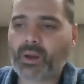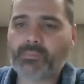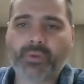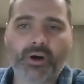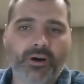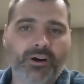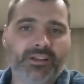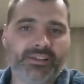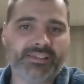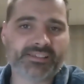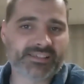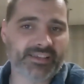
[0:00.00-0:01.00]
Paul
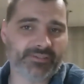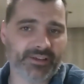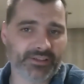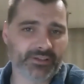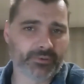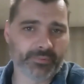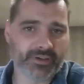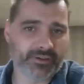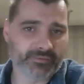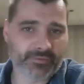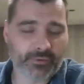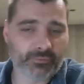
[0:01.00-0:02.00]
is giving a little bit
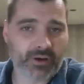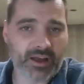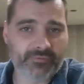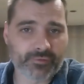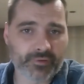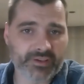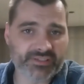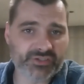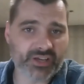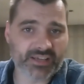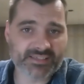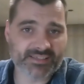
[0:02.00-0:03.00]
of rivalry
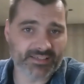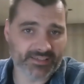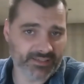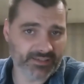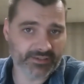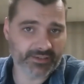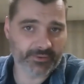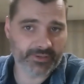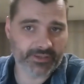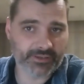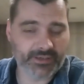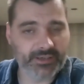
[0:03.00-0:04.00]
jesting here
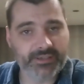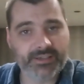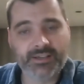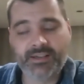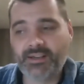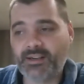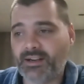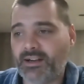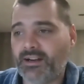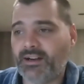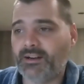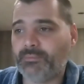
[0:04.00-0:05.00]
going on
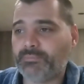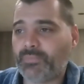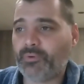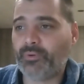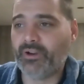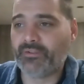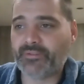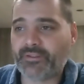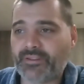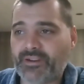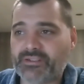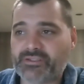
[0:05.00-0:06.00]
with
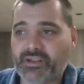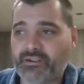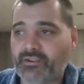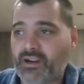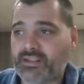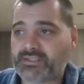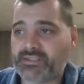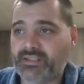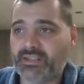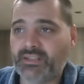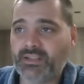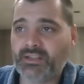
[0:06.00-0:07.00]
their
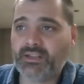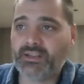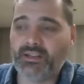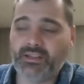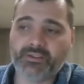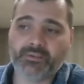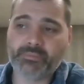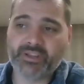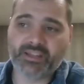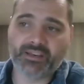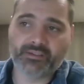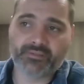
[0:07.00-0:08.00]
generosity in the
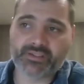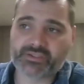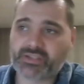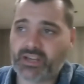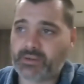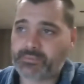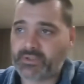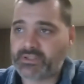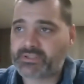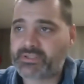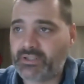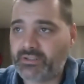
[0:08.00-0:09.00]
beginning of this
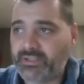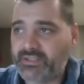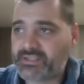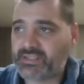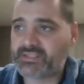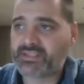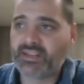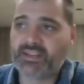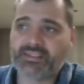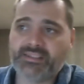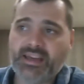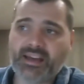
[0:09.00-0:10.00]
chapter. So he says,
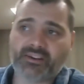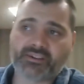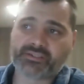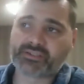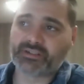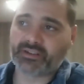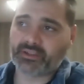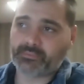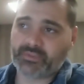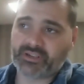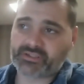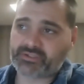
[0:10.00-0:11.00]
"Now concerning the
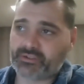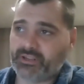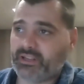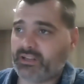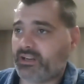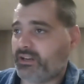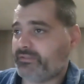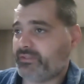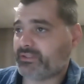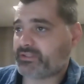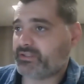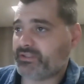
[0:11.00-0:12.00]
ministering
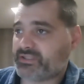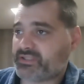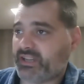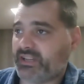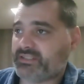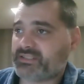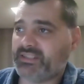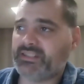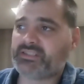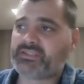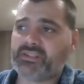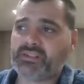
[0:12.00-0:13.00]
to the saints, it
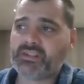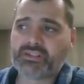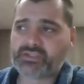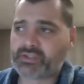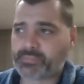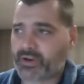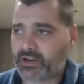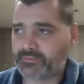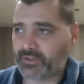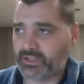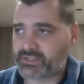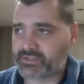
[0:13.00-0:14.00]
is
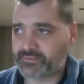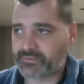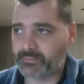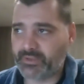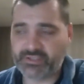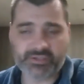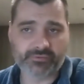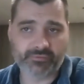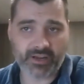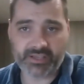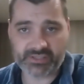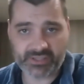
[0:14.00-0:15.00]
superfluous for me to
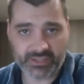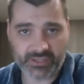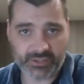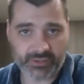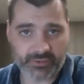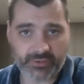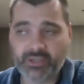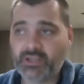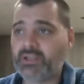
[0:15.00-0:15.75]
write to you,